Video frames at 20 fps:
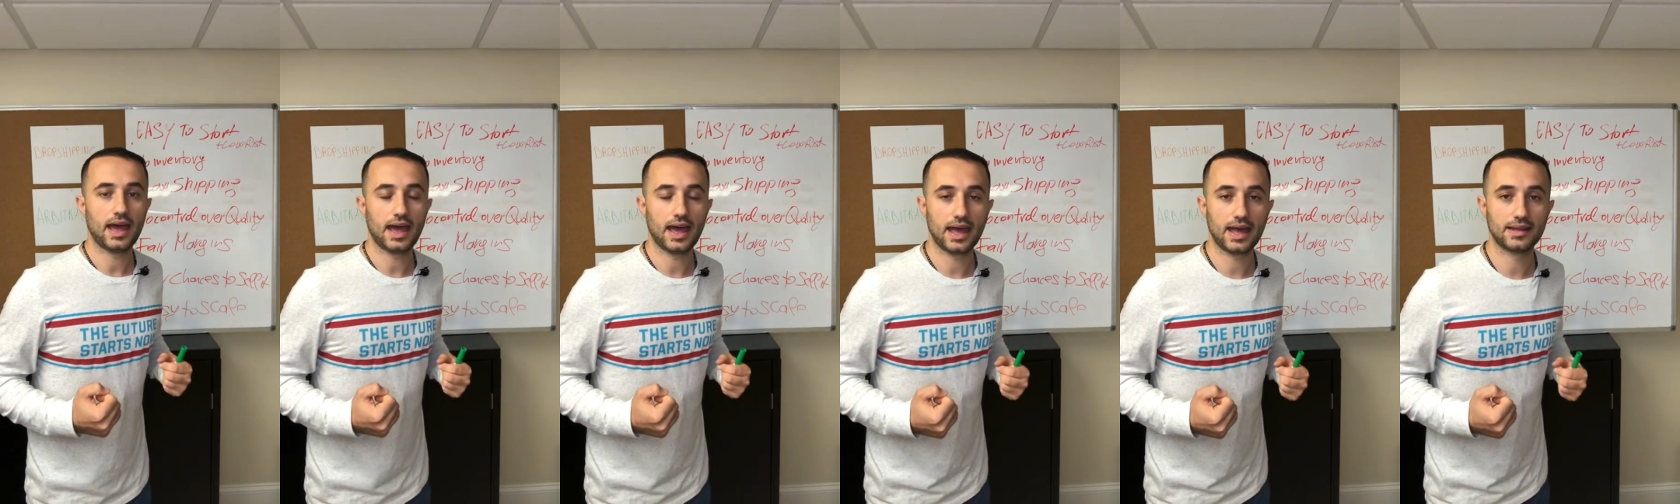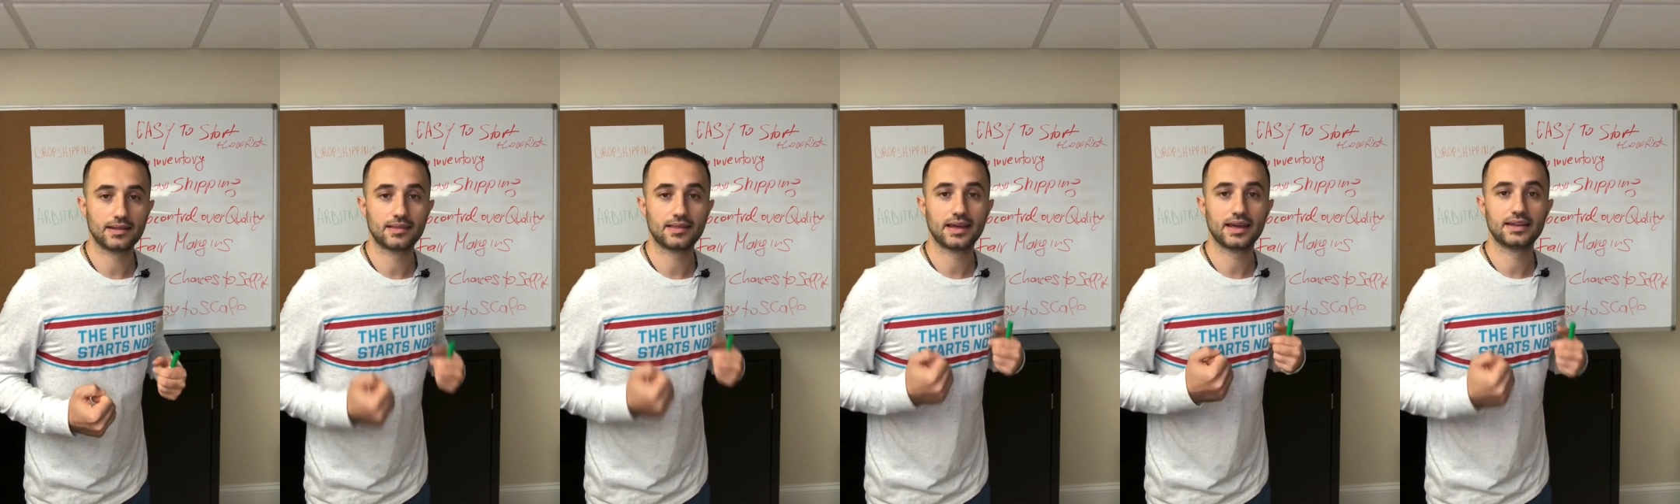
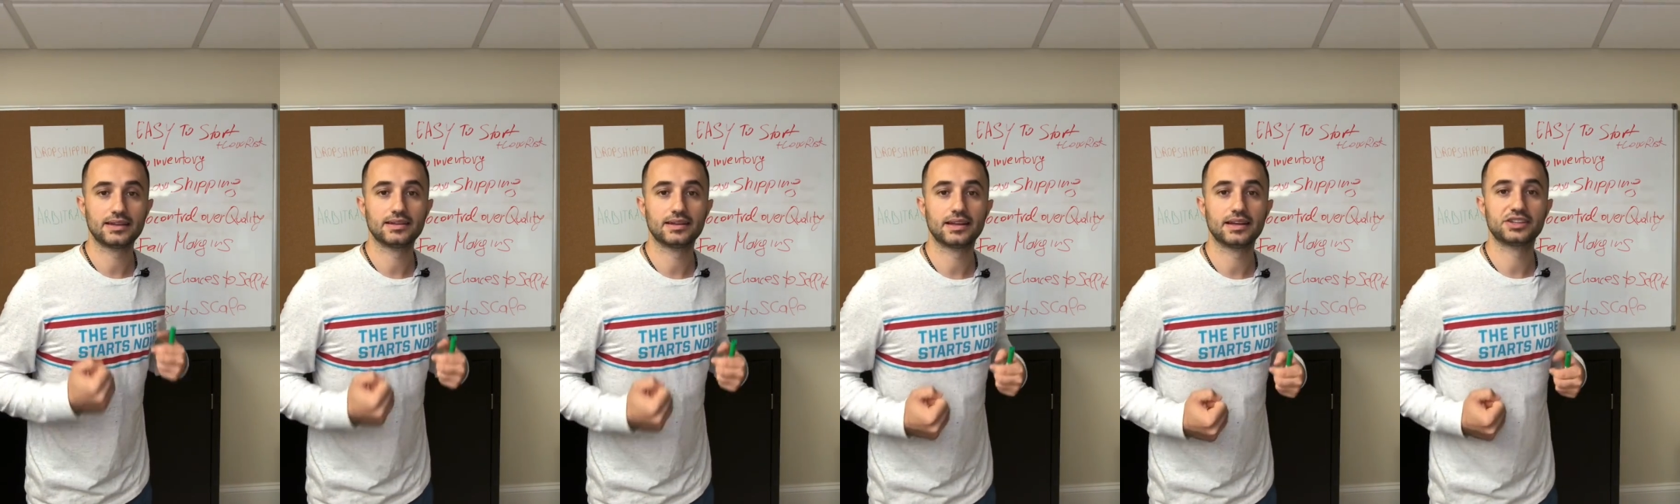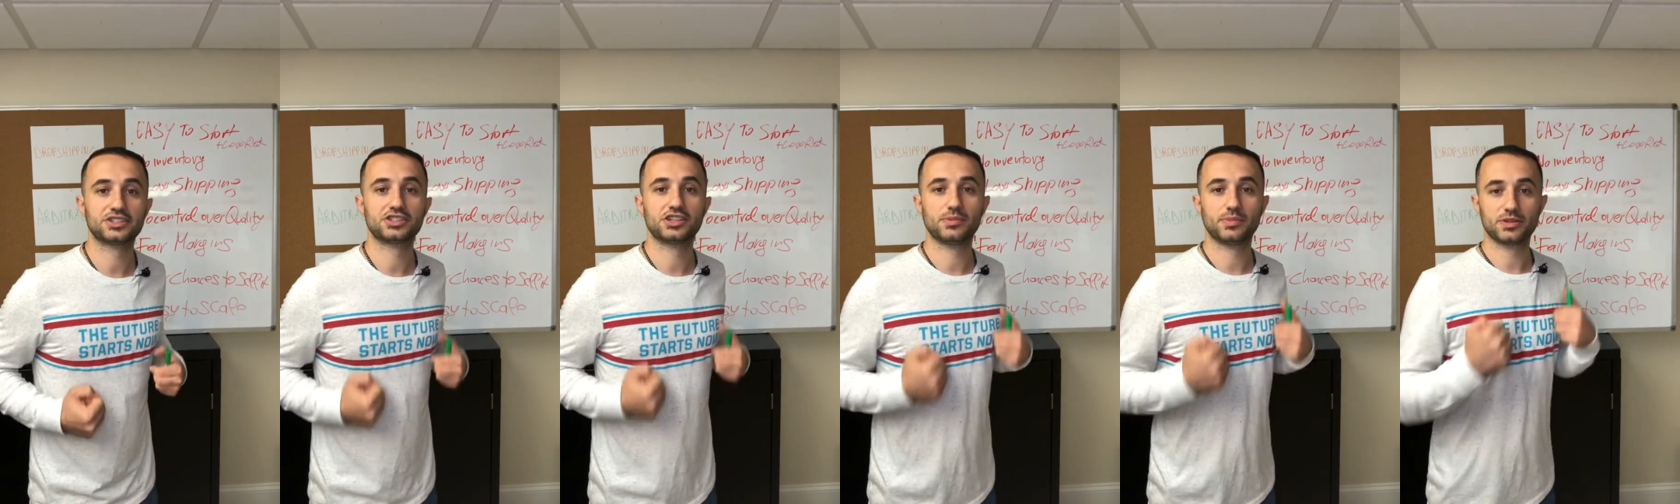and then they
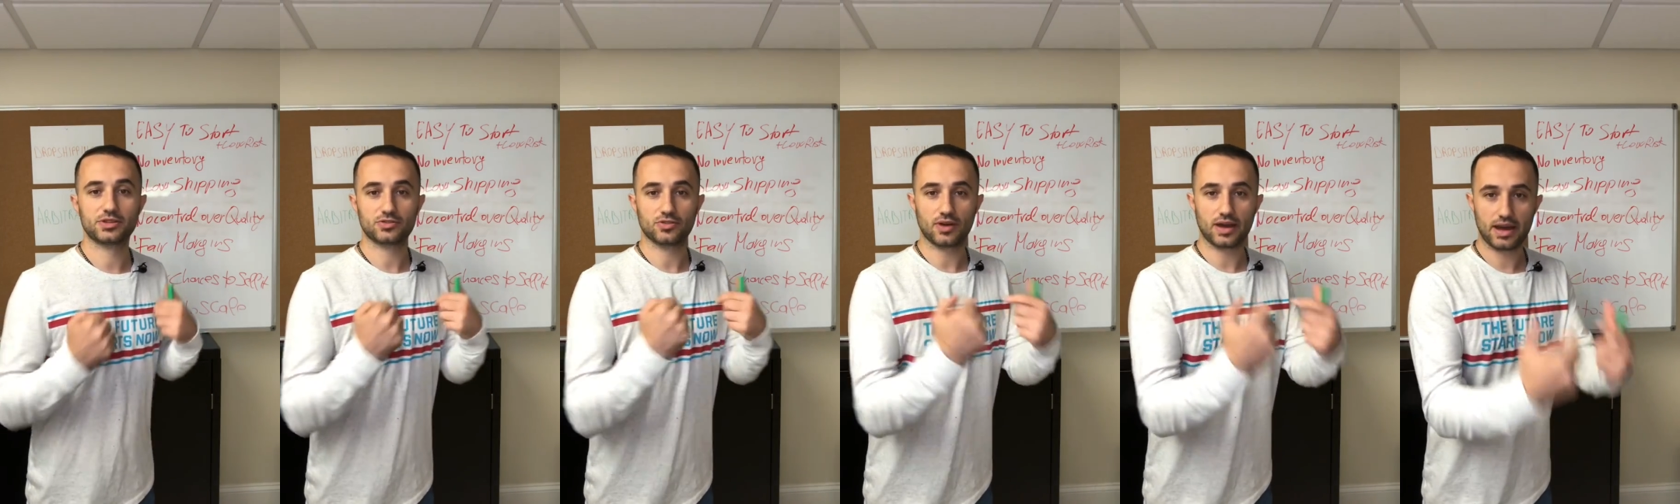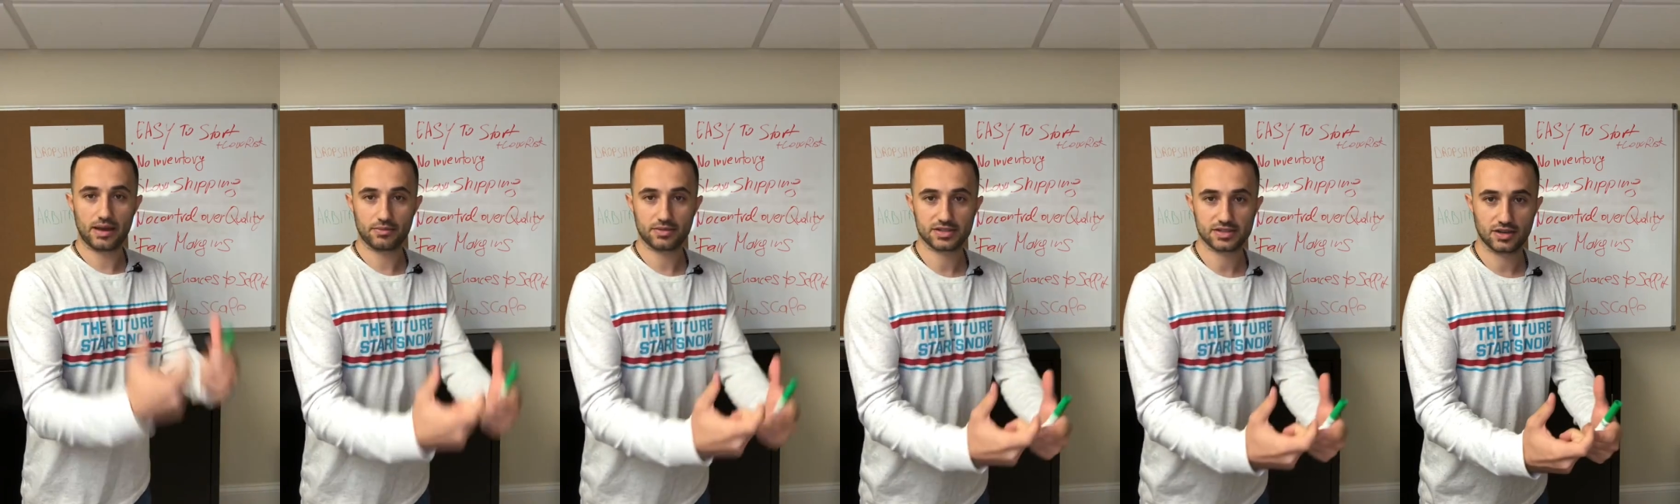ship it to
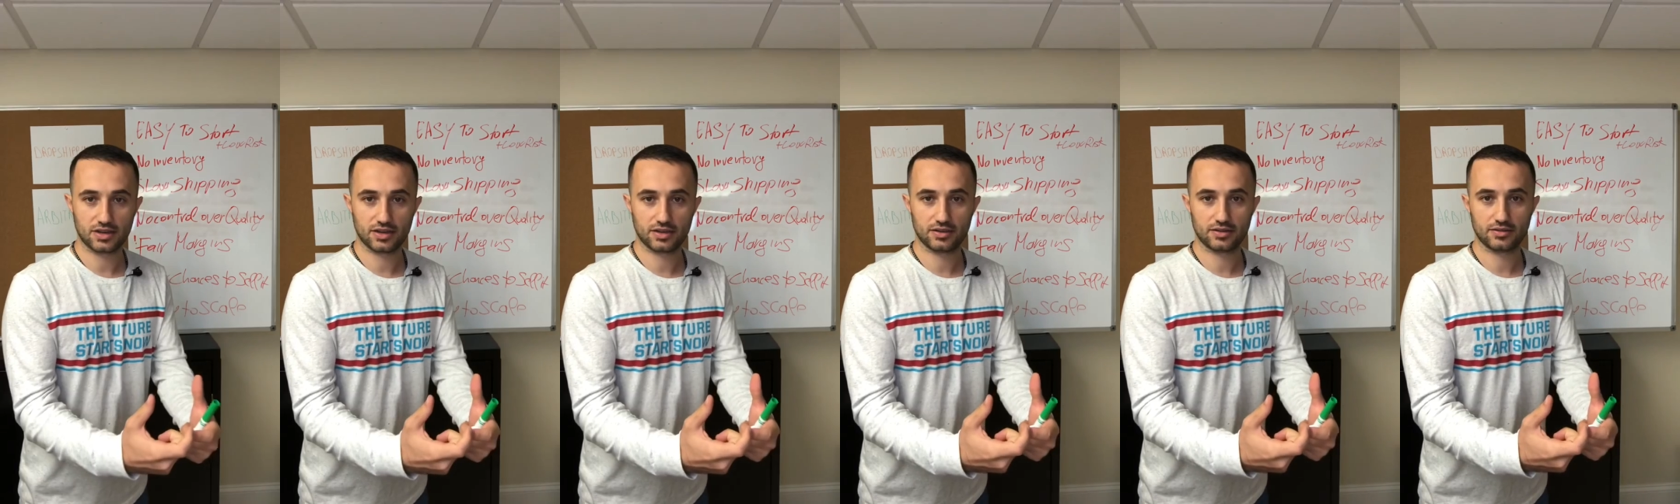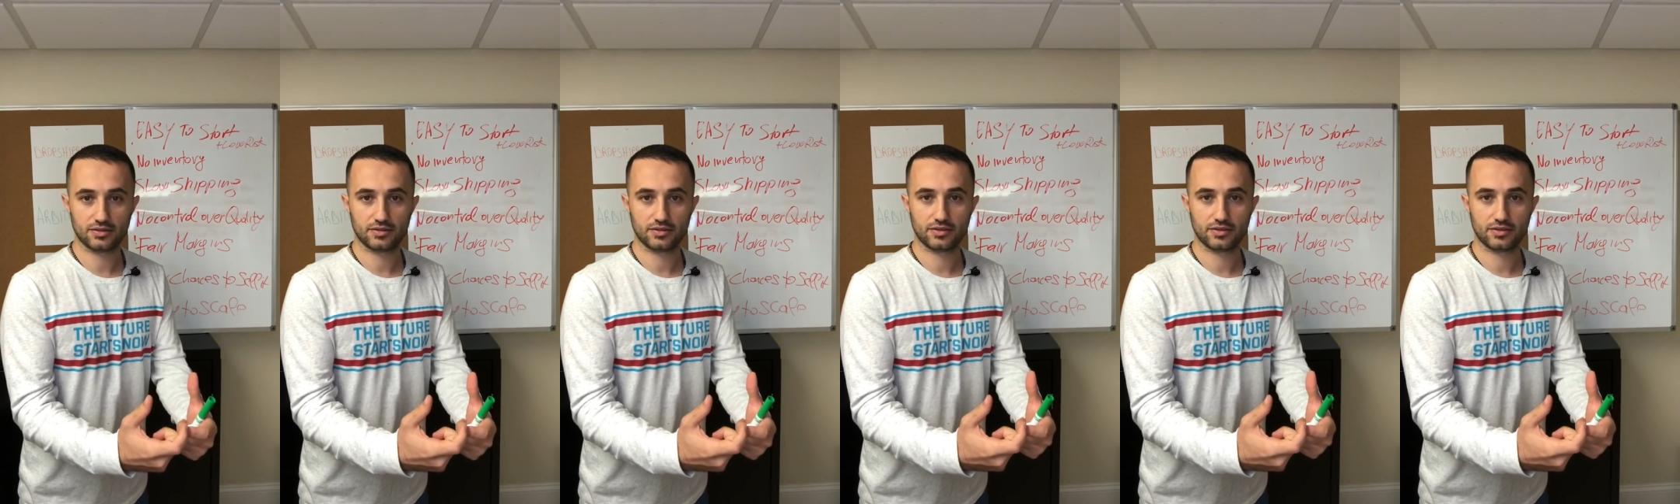Amazon,